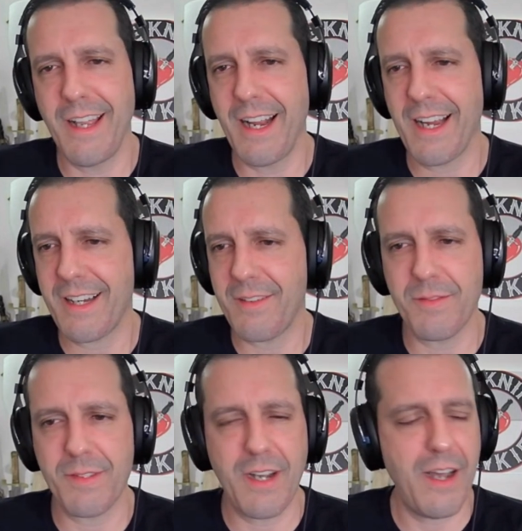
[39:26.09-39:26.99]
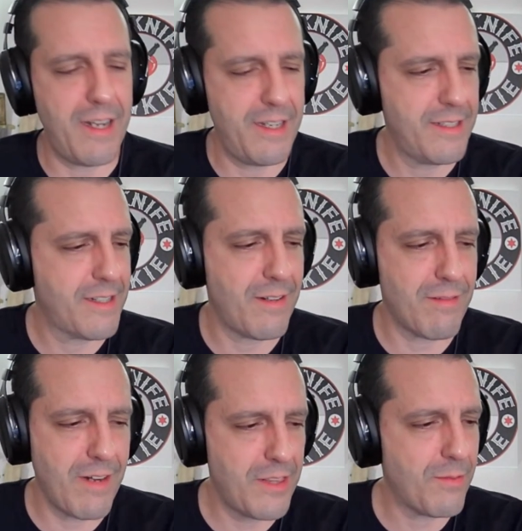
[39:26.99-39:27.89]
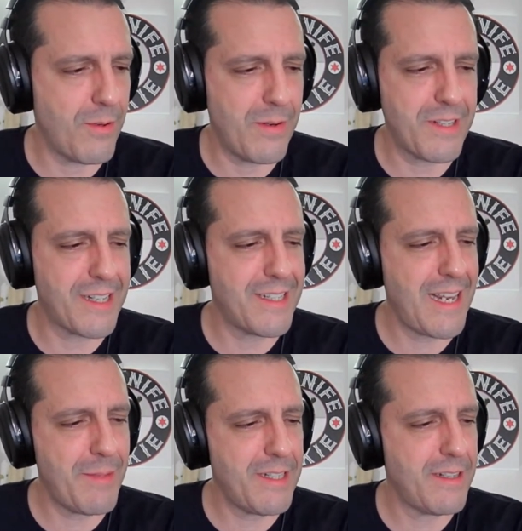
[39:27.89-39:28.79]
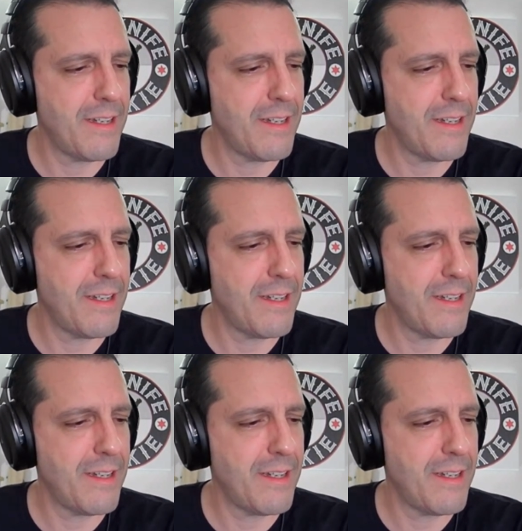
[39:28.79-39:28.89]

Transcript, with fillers: And I cut it, cut right through. And I was like, damn it.